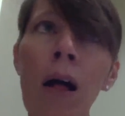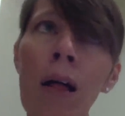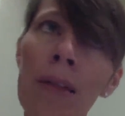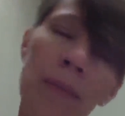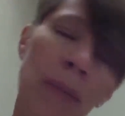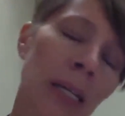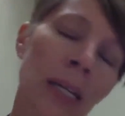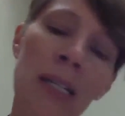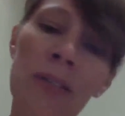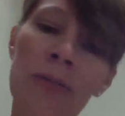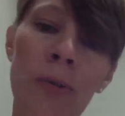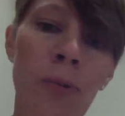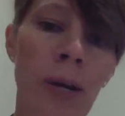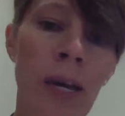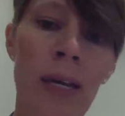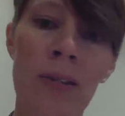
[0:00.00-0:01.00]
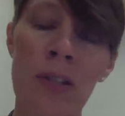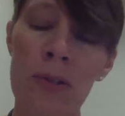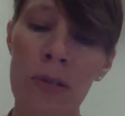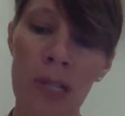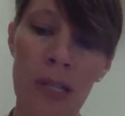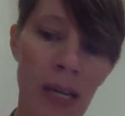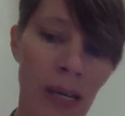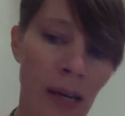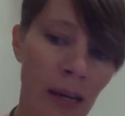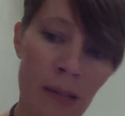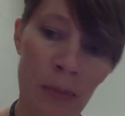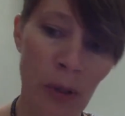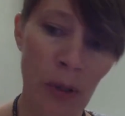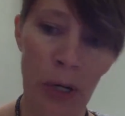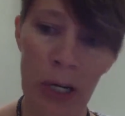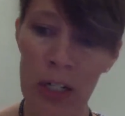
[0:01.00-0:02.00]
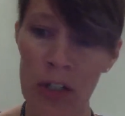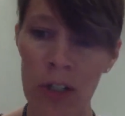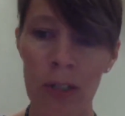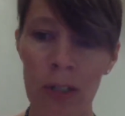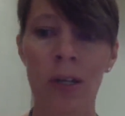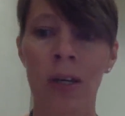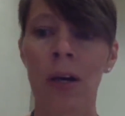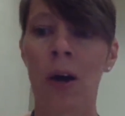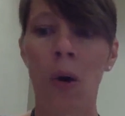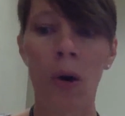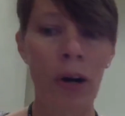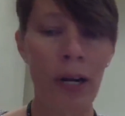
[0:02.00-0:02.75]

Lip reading: all the many different ways you see exploration